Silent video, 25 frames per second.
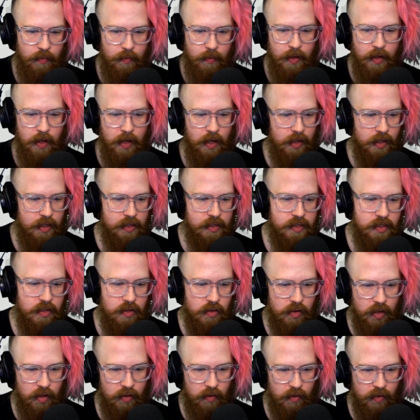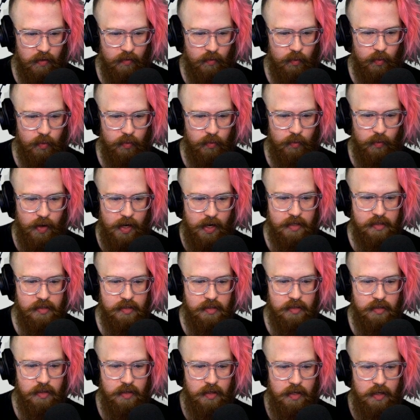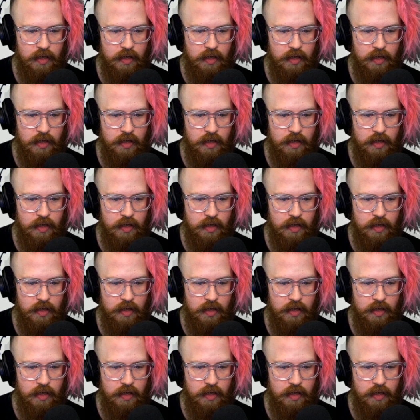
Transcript: let's see. You cannot recover with rest.